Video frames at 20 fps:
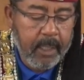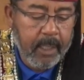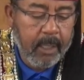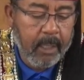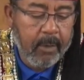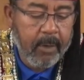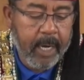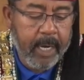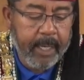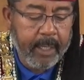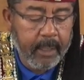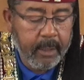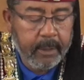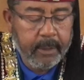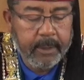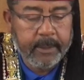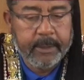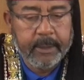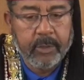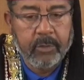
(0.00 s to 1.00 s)
All right,
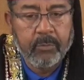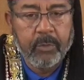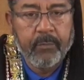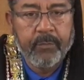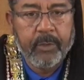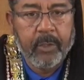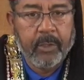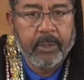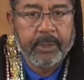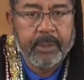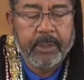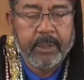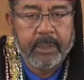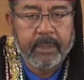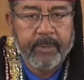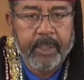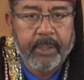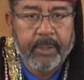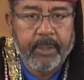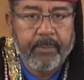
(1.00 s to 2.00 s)
so moving on to
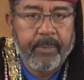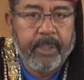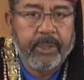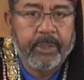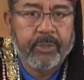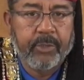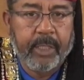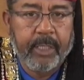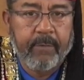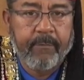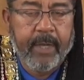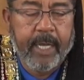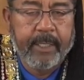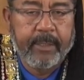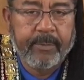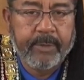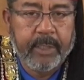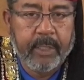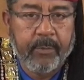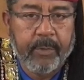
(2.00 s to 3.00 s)
some other administrative
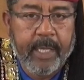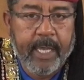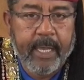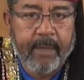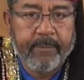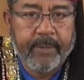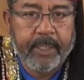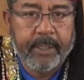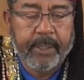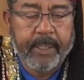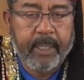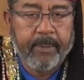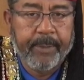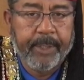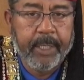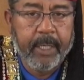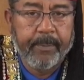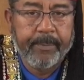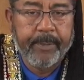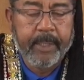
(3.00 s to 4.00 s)
items that we have that are
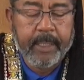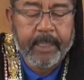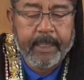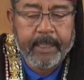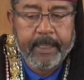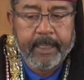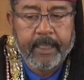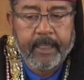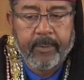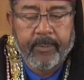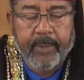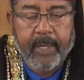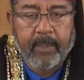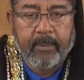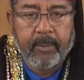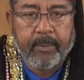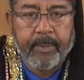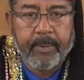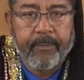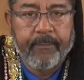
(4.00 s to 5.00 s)
coming up
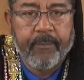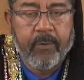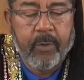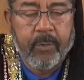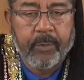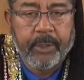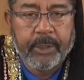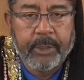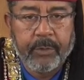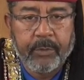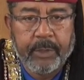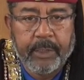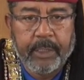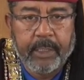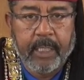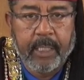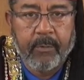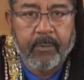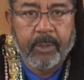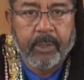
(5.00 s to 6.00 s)
probably before we do
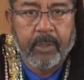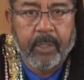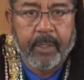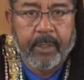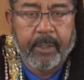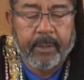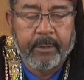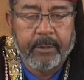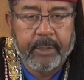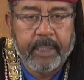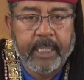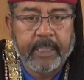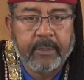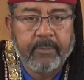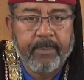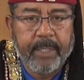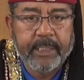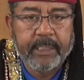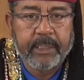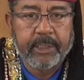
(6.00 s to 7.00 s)
anything with our next
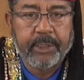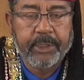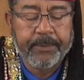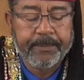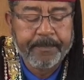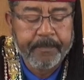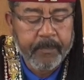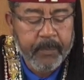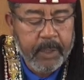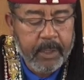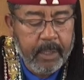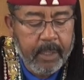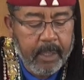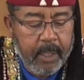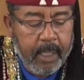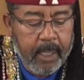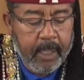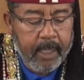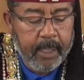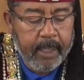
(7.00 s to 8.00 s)
message.
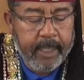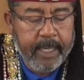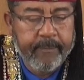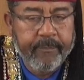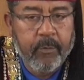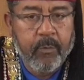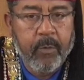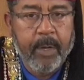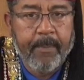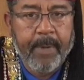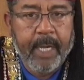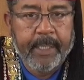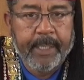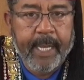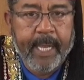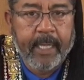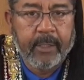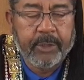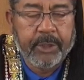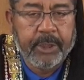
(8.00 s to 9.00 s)
Everyone by
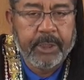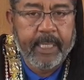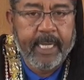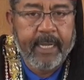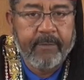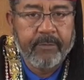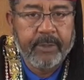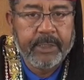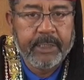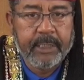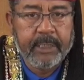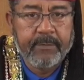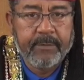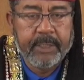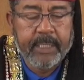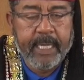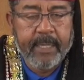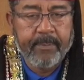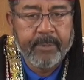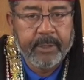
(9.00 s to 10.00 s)
now should have received
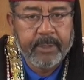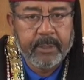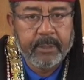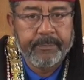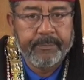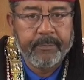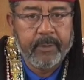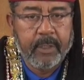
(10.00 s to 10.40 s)
statements